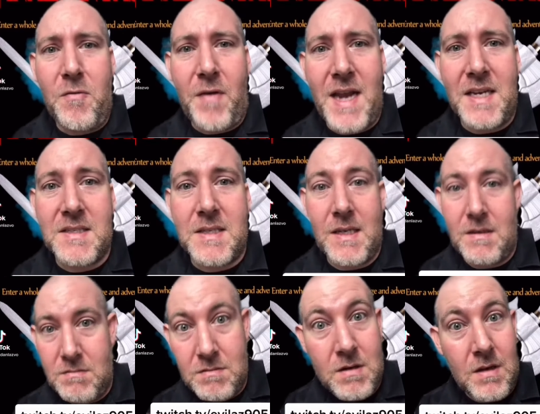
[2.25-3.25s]
Fantasy?
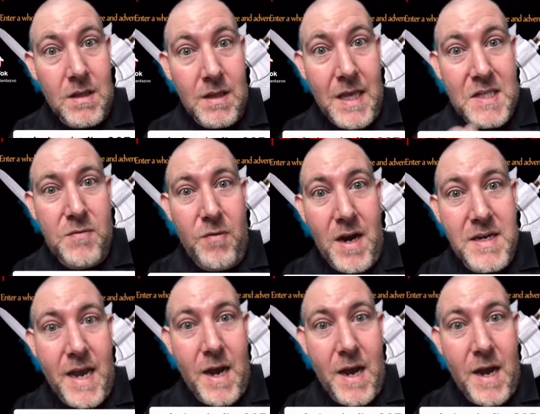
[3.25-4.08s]
Let's find out.